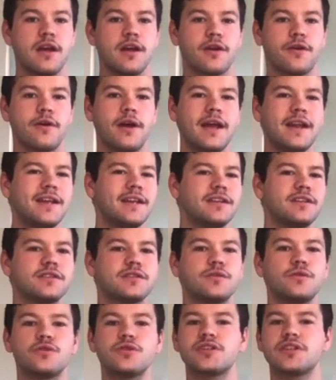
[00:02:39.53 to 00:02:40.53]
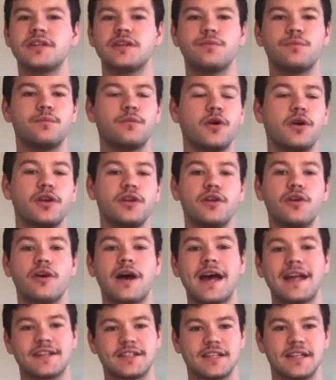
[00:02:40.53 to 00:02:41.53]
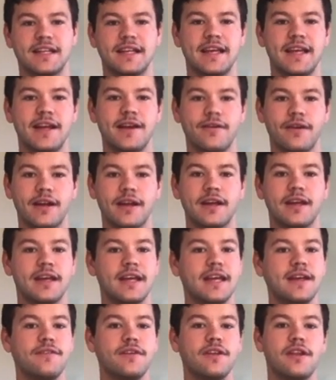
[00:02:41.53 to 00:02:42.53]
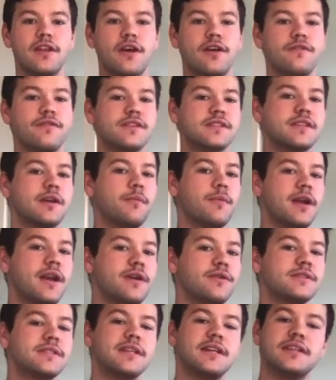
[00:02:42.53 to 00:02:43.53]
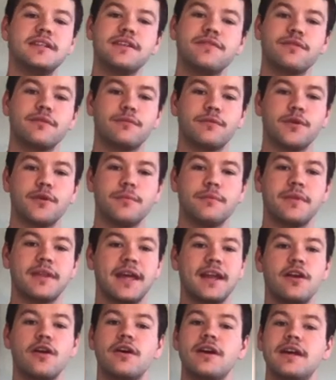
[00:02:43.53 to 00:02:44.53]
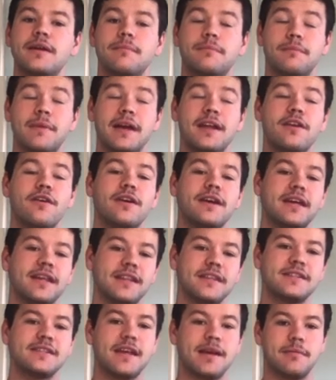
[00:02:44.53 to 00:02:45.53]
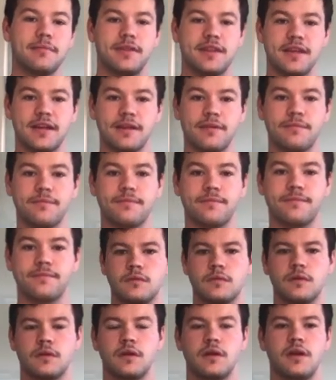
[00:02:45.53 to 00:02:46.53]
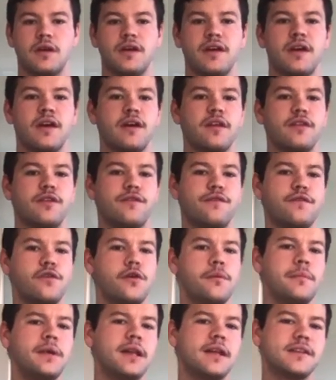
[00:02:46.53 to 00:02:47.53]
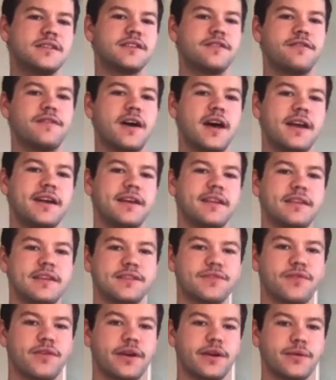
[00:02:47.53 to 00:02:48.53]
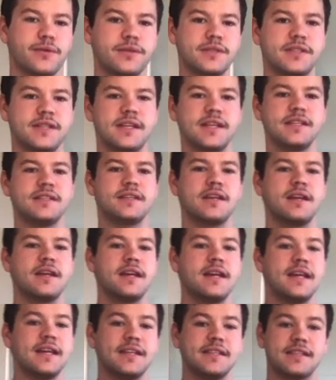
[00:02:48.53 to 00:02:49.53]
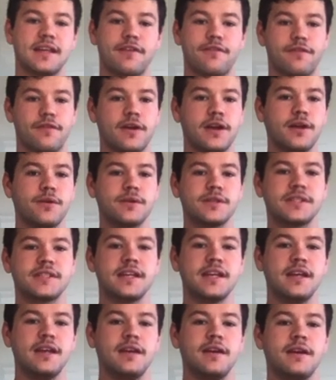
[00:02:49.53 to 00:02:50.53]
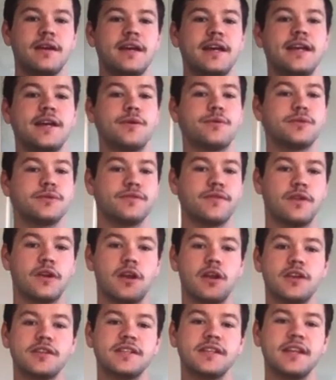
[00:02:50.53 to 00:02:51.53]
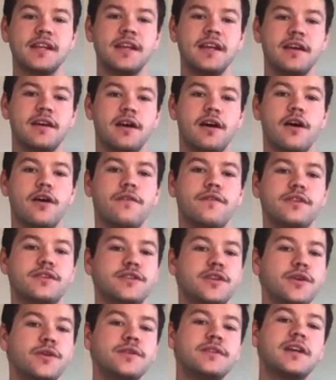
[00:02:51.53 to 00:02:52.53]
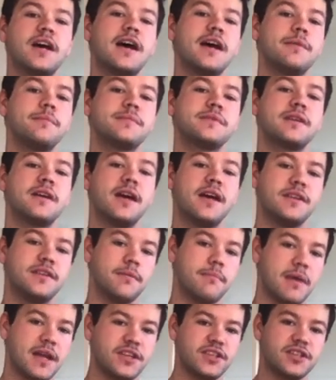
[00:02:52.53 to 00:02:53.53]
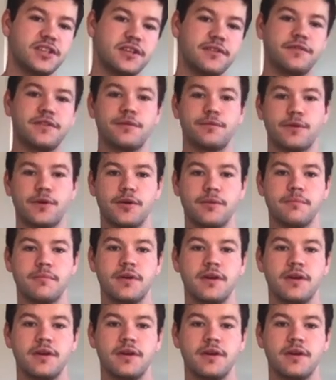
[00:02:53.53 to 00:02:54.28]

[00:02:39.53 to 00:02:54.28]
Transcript: creating distortion in what you're actually hearing, even though for someone else in a different room they not, may not hear the same thing. The formula to finding these frequencies is that frequency equals velocity over two times a dimension of the room.